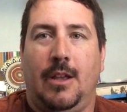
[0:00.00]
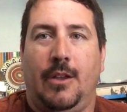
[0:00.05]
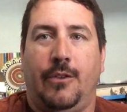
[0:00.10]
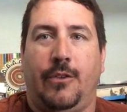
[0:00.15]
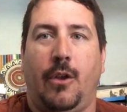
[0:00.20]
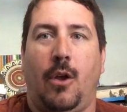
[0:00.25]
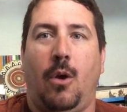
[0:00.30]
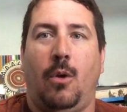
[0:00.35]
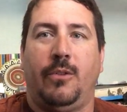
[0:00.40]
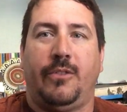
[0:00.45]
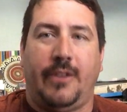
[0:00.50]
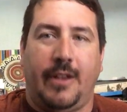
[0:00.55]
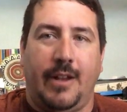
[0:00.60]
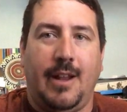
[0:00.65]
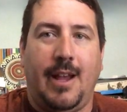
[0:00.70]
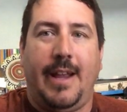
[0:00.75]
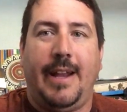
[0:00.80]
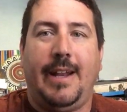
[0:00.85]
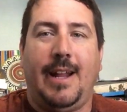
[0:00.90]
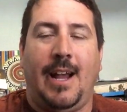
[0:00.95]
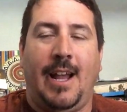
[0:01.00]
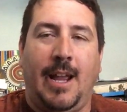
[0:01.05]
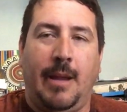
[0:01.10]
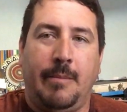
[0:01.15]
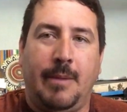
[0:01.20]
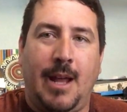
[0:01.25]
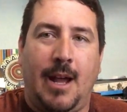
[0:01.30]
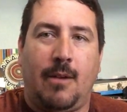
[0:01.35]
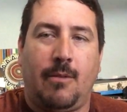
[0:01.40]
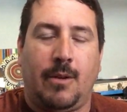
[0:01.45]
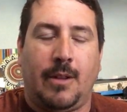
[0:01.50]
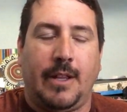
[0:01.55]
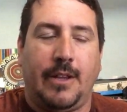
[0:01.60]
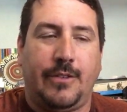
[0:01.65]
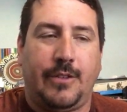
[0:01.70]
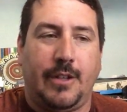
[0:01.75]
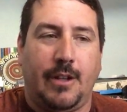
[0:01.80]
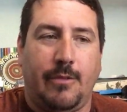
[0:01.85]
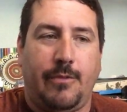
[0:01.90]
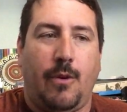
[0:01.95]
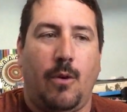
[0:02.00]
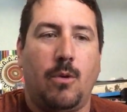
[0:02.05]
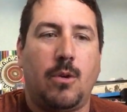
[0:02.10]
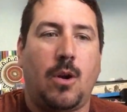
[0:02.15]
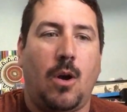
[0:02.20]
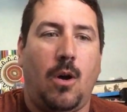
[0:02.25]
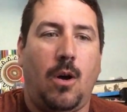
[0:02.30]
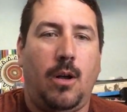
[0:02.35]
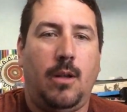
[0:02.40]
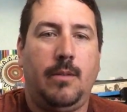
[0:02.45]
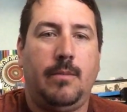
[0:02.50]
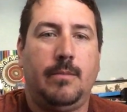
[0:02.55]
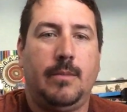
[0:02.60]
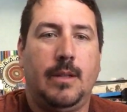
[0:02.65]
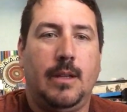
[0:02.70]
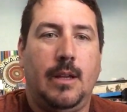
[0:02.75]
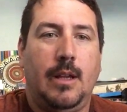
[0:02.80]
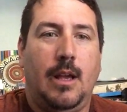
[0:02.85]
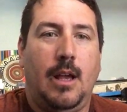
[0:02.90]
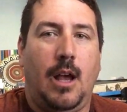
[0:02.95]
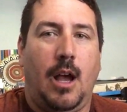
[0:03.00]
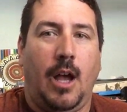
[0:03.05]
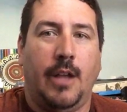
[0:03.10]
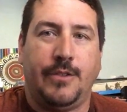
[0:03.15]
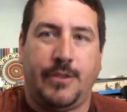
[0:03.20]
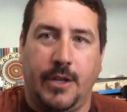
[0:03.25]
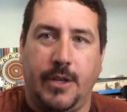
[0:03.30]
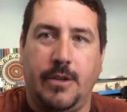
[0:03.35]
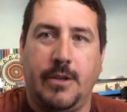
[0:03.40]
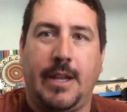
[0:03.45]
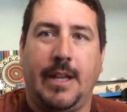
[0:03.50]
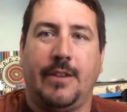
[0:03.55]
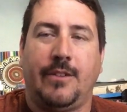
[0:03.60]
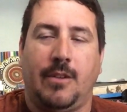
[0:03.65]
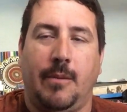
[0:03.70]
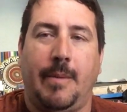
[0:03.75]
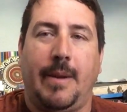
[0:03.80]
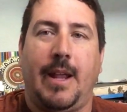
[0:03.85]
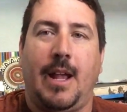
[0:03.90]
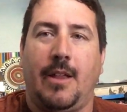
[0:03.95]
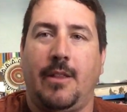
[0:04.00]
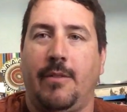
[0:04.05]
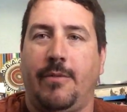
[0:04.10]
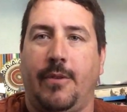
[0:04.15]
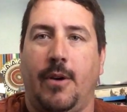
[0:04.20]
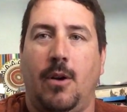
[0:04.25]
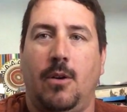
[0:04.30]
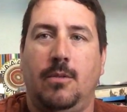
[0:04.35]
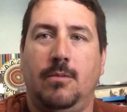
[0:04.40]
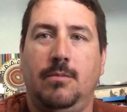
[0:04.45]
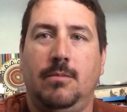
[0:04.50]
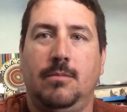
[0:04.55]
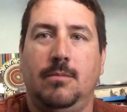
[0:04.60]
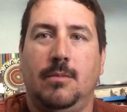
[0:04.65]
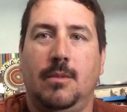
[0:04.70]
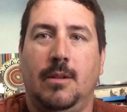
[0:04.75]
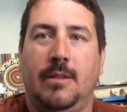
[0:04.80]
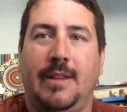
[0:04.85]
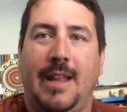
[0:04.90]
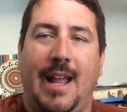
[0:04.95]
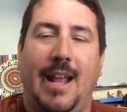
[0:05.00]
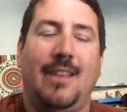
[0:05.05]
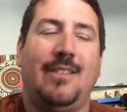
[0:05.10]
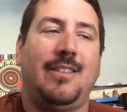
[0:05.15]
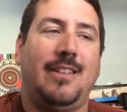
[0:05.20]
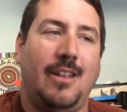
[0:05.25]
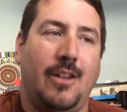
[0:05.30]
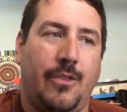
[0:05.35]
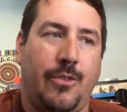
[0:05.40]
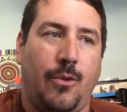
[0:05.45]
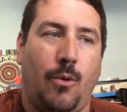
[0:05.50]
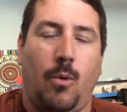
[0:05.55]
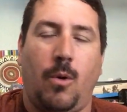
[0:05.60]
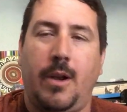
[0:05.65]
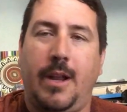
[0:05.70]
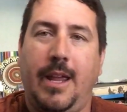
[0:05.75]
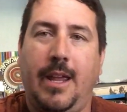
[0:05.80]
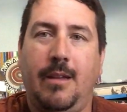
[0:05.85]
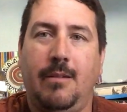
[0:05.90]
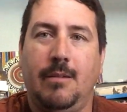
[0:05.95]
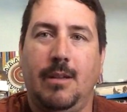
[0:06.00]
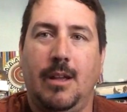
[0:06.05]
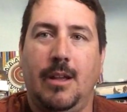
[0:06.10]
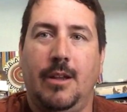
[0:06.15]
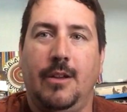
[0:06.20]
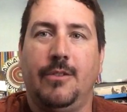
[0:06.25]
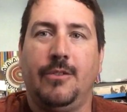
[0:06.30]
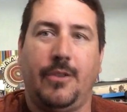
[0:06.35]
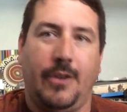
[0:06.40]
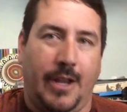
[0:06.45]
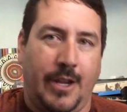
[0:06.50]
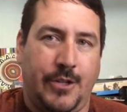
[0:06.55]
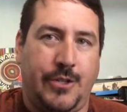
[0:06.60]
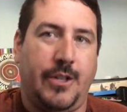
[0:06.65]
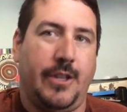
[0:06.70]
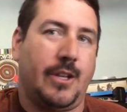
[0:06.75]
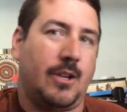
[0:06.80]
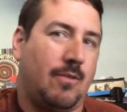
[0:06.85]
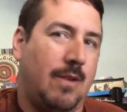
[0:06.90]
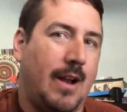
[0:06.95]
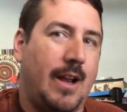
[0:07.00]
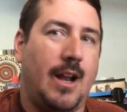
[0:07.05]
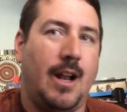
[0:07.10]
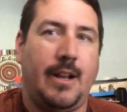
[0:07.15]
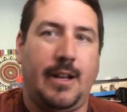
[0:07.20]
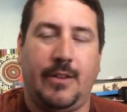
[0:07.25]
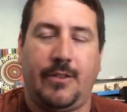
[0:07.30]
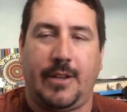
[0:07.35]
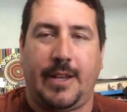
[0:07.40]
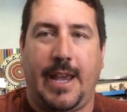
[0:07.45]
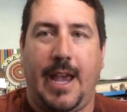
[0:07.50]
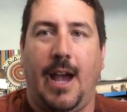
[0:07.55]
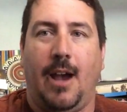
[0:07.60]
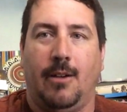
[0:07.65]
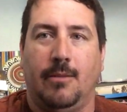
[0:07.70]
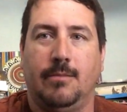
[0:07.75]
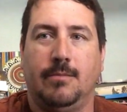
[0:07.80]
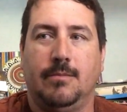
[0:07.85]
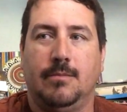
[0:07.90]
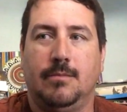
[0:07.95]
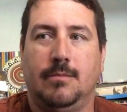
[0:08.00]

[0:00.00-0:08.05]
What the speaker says: So tonight I am not releasing the phone call until you get somebody on the phone that has the authority to issue the credit on this account.